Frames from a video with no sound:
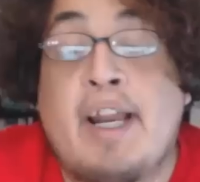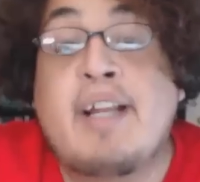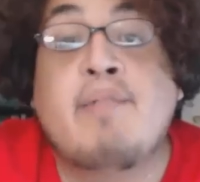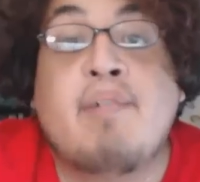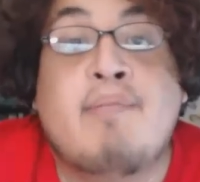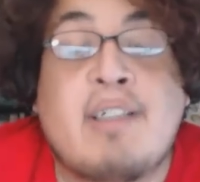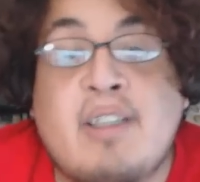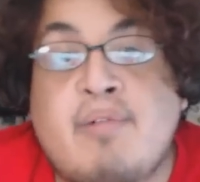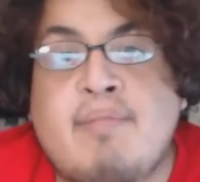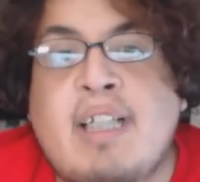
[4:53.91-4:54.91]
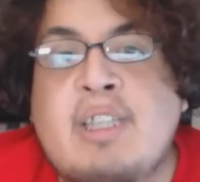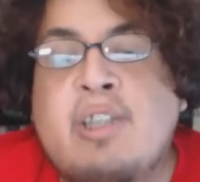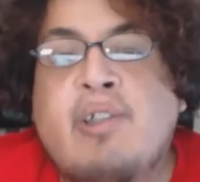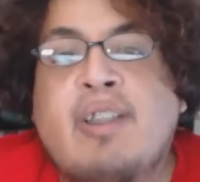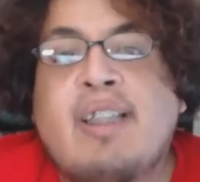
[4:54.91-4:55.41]
And how do you feel about this
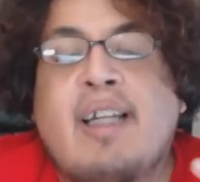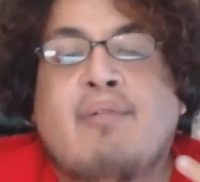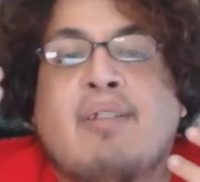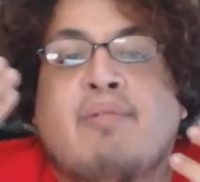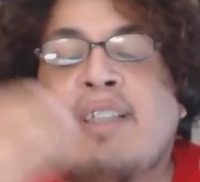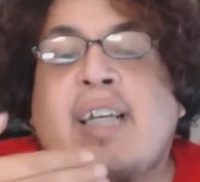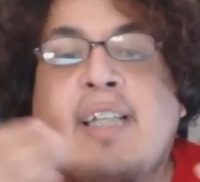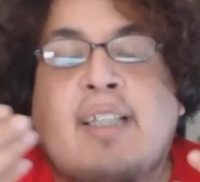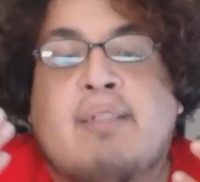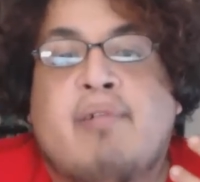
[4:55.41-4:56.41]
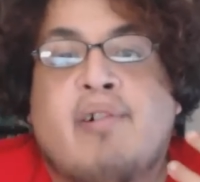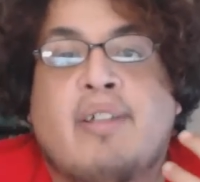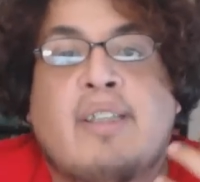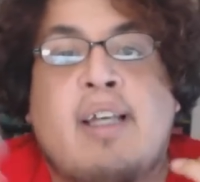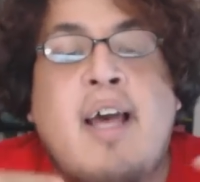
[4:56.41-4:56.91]
revelation? Do you think that it was ridiculous for her
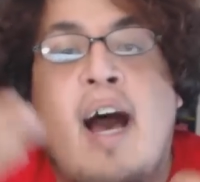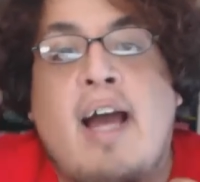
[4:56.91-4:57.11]
to say,